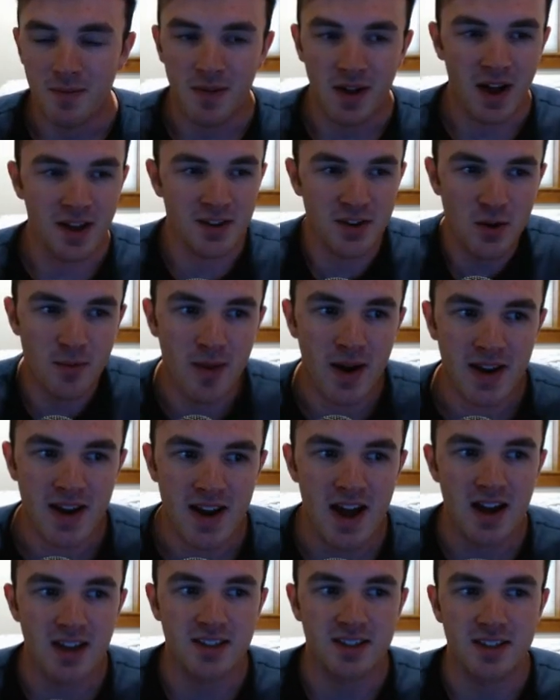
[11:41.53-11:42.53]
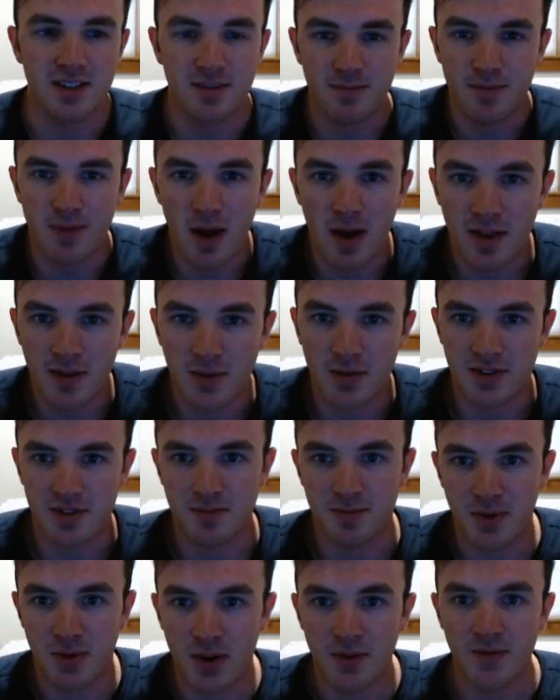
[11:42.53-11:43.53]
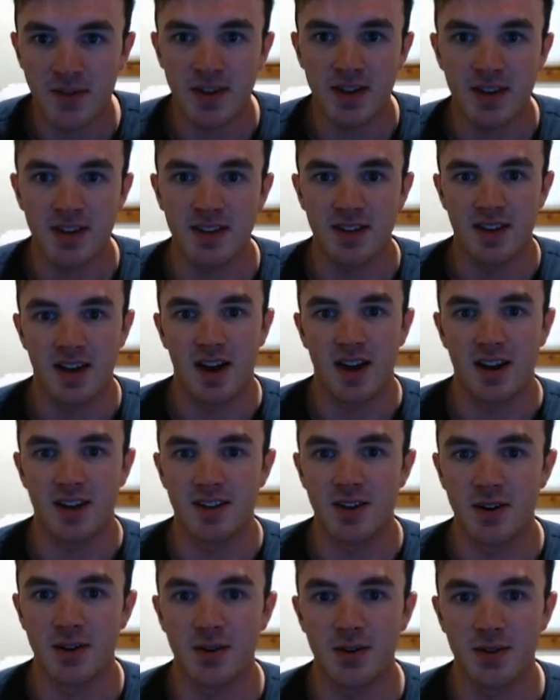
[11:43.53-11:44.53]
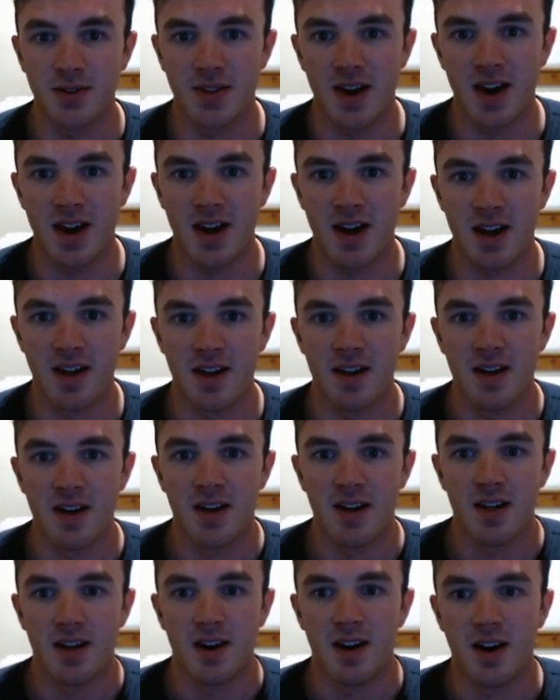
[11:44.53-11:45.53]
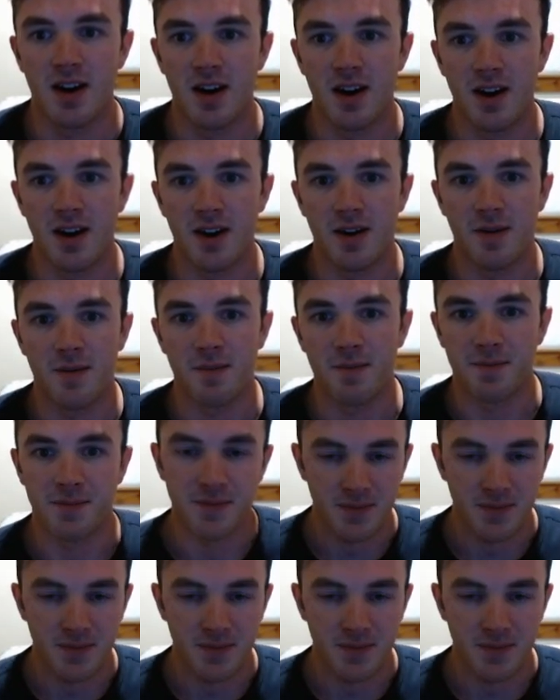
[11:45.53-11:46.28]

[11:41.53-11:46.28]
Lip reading: I know my analysis probably wasn't perfect. I know that I'm